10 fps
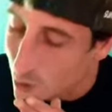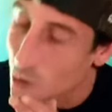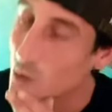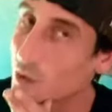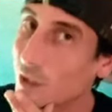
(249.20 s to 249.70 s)

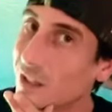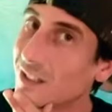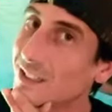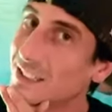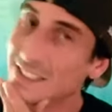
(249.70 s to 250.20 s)
juicer.
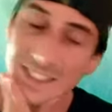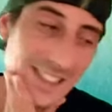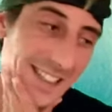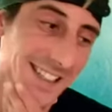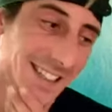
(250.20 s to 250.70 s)

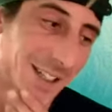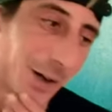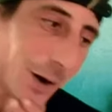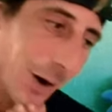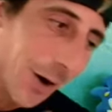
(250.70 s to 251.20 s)

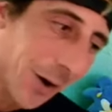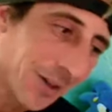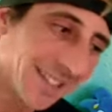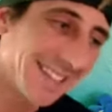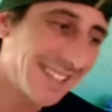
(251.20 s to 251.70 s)

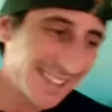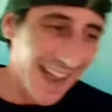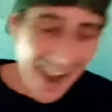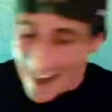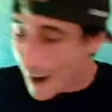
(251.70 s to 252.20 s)
Oh,
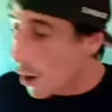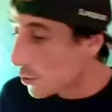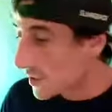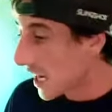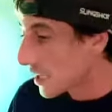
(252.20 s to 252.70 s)
they. Oh,
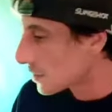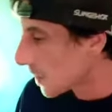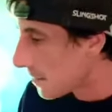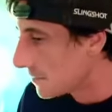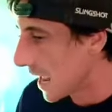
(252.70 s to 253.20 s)
take a
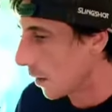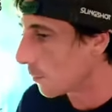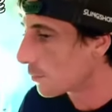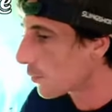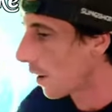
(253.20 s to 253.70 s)
thumbnail.
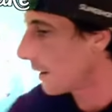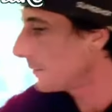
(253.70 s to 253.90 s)
Bruh.